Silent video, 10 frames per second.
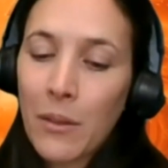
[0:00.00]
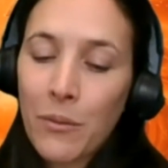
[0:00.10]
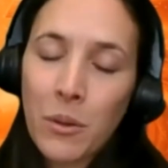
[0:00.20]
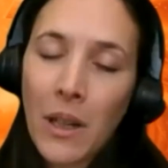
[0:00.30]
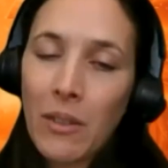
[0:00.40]

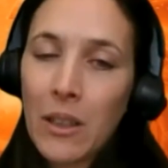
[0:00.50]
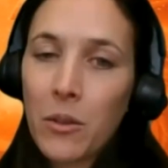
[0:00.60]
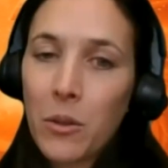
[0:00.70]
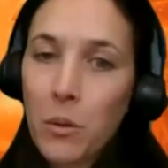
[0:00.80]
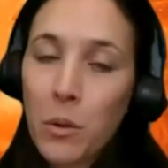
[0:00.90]
after
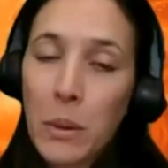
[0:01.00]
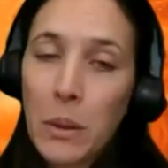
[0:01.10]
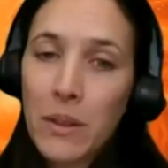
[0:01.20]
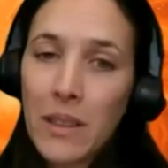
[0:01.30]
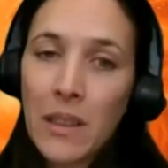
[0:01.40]
having the
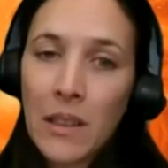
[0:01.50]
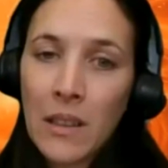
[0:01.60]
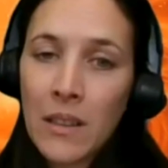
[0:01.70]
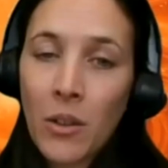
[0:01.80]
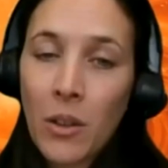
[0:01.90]

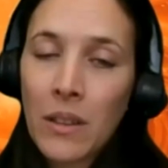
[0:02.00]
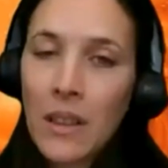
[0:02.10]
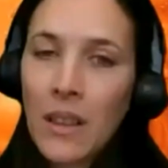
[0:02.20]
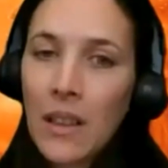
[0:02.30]
POC done,